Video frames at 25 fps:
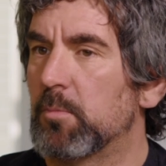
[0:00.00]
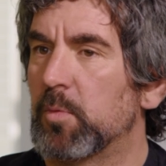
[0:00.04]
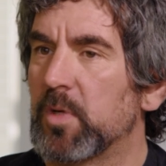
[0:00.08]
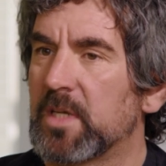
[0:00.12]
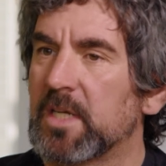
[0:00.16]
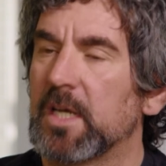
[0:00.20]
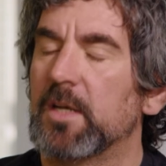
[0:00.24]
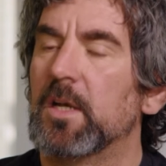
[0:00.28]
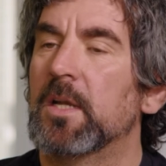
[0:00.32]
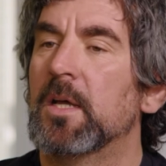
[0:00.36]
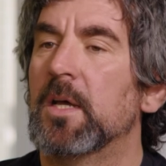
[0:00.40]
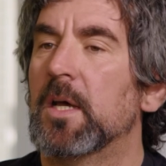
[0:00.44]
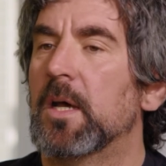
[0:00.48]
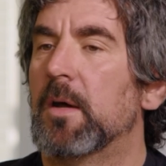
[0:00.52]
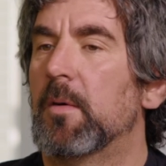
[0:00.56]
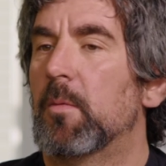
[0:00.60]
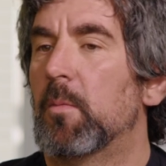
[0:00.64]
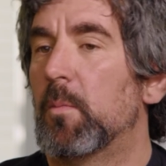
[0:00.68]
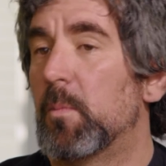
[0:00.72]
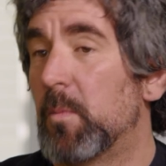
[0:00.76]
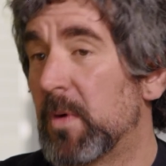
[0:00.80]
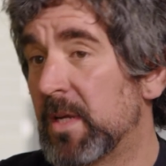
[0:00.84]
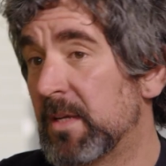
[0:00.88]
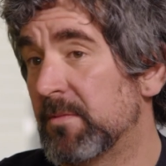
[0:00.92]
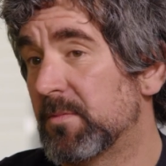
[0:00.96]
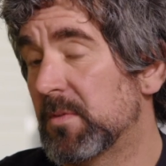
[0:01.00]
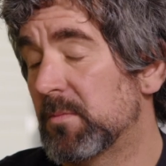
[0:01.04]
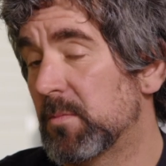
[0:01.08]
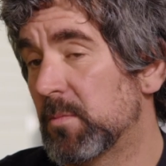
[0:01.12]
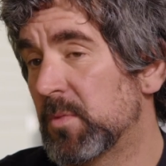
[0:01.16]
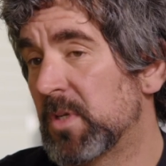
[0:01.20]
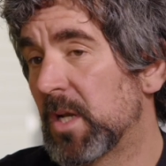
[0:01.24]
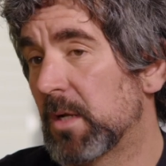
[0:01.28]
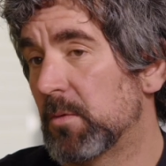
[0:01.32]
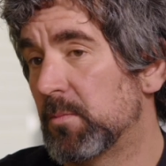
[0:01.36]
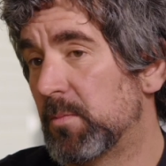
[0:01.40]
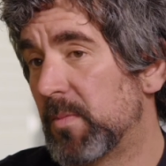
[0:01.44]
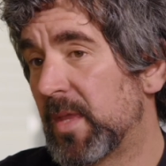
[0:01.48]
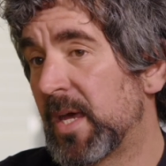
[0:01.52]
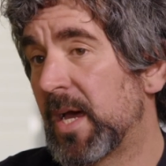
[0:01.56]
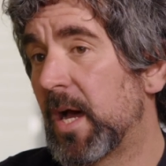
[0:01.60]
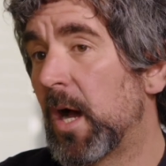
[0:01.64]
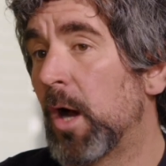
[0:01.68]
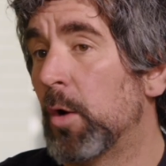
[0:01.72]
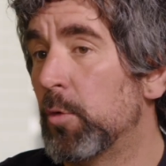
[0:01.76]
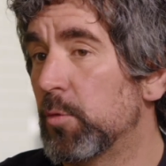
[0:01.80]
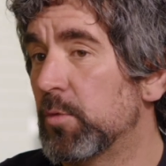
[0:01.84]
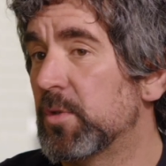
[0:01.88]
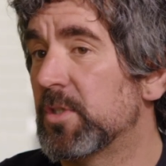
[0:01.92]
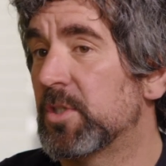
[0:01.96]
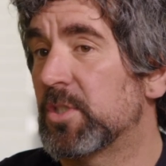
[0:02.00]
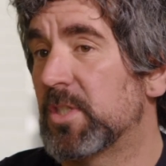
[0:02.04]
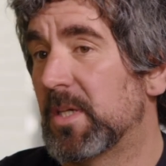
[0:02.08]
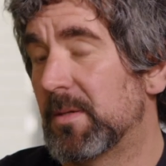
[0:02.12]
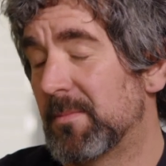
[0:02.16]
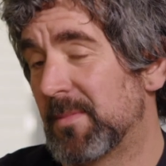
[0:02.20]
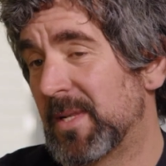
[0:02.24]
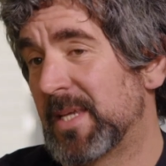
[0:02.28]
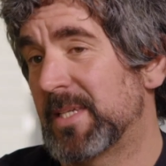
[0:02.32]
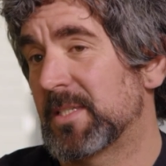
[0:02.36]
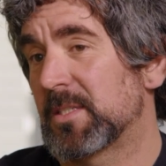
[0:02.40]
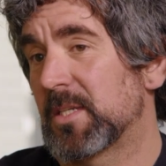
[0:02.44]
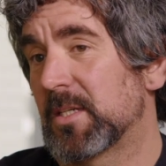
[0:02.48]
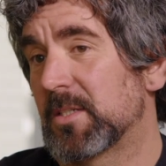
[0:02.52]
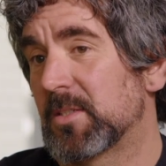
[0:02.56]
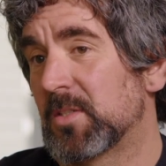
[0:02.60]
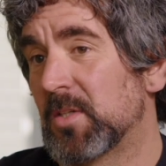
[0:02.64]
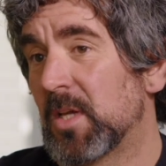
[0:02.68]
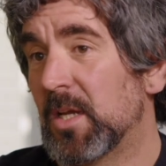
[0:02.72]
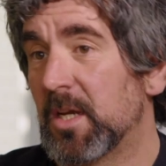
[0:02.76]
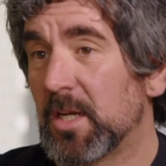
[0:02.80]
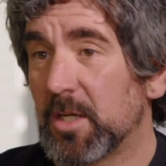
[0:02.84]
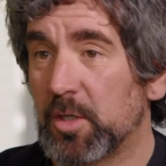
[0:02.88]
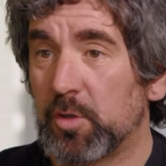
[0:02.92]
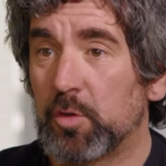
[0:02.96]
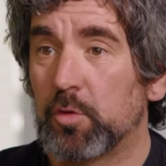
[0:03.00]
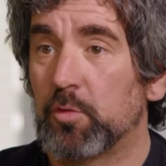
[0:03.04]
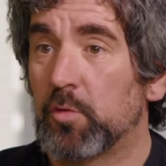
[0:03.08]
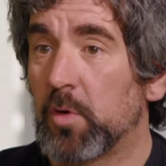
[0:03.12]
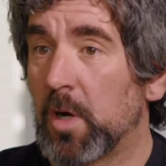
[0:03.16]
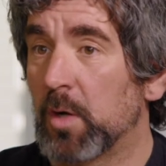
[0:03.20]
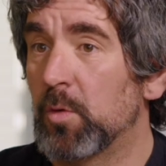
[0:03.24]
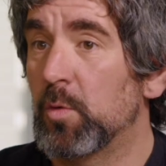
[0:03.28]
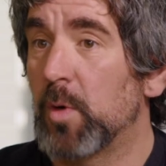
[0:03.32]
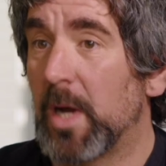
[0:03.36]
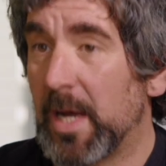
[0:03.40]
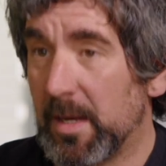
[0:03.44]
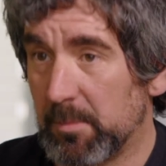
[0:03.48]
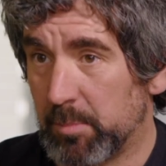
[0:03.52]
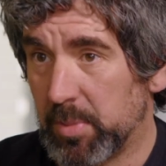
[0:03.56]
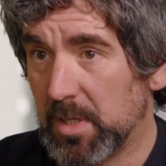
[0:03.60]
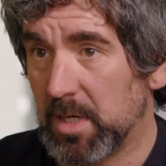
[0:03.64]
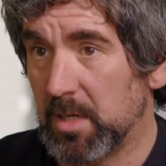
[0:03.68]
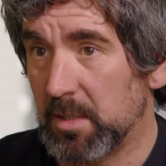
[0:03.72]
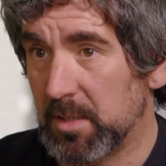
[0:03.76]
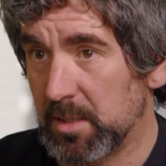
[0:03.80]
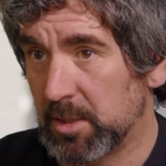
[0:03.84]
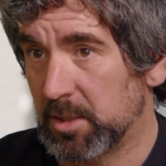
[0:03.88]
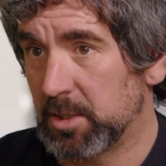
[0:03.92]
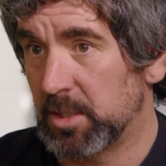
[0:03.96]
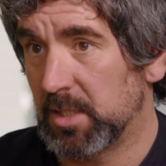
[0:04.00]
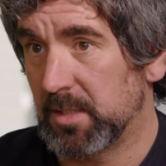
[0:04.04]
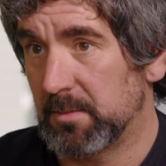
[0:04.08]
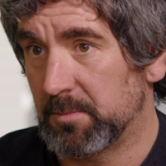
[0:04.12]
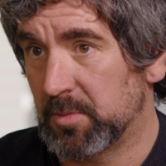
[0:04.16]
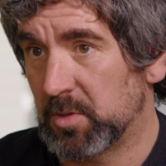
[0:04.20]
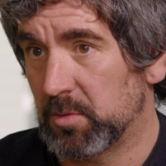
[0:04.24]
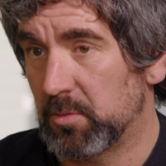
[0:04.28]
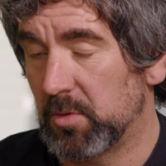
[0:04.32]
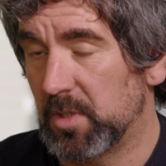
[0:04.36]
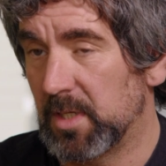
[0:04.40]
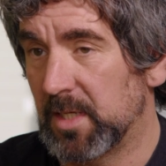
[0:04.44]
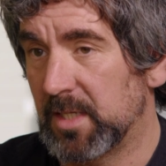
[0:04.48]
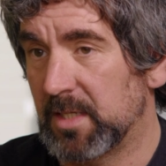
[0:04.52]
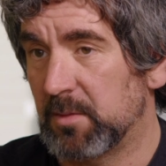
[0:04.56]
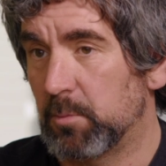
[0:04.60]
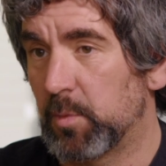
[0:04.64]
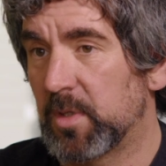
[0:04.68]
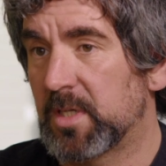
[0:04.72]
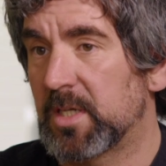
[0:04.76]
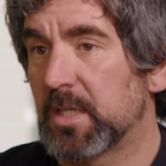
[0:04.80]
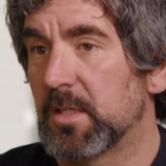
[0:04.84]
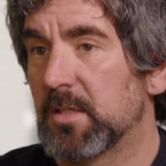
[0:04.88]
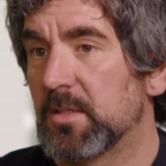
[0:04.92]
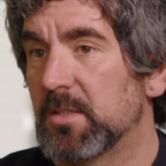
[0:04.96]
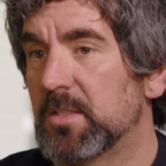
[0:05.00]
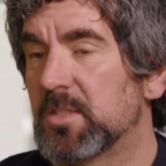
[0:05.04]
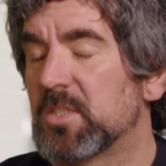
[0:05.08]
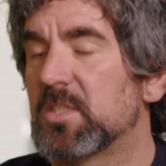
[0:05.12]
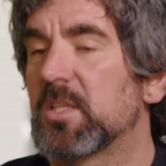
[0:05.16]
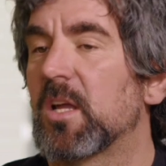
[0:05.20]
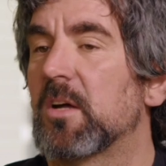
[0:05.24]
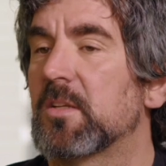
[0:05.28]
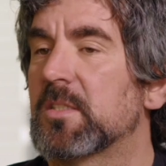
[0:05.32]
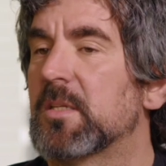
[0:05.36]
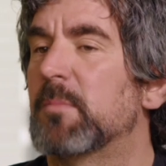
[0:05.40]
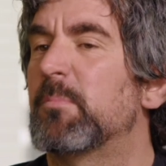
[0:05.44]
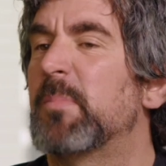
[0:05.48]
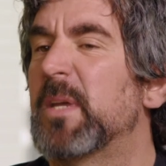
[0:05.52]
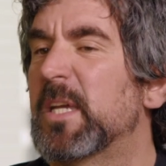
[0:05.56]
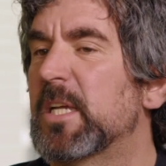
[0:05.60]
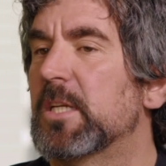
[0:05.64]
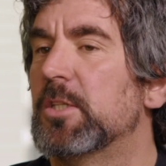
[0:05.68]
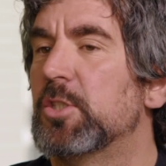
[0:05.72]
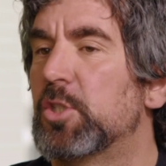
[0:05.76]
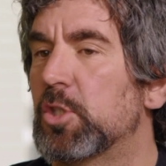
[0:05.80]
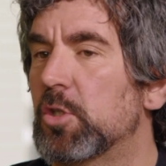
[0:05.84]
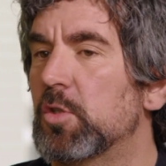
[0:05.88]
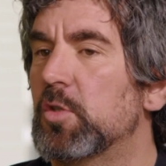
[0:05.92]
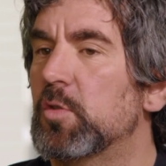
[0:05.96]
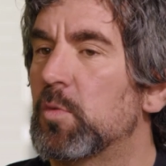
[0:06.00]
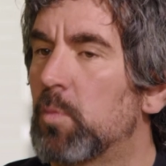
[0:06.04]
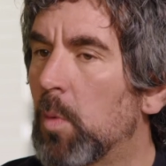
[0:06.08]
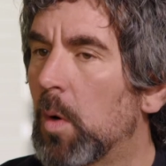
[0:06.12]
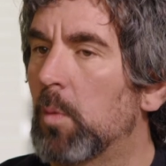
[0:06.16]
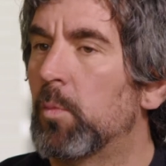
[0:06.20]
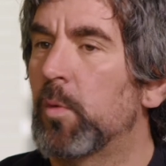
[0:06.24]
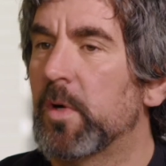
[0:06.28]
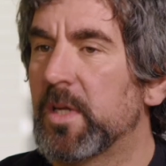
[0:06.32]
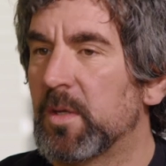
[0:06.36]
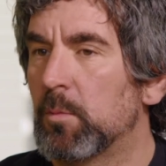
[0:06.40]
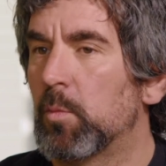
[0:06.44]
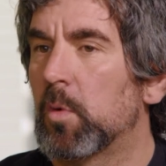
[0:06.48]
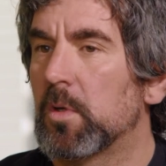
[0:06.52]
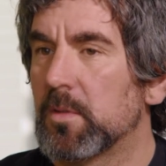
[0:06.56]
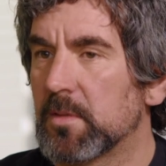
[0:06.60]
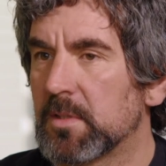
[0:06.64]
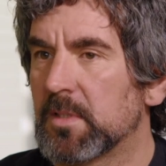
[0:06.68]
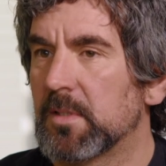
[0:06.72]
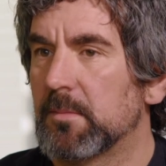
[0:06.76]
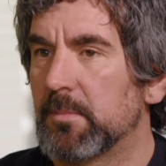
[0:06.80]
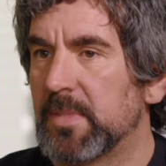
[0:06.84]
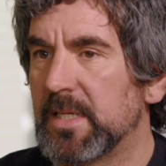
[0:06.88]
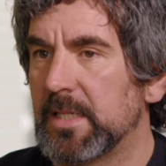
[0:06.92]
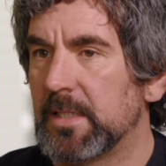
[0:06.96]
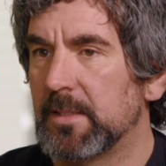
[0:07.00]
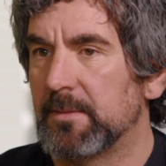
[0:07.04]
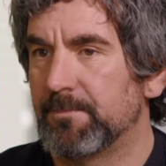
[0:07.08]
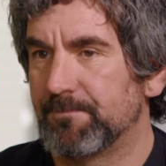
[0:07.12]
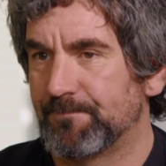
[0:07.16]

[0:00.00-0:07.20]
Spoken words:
We can even, you know, that ownership lets us grow our partnerships, really. We can start to pick and choose what we want to be.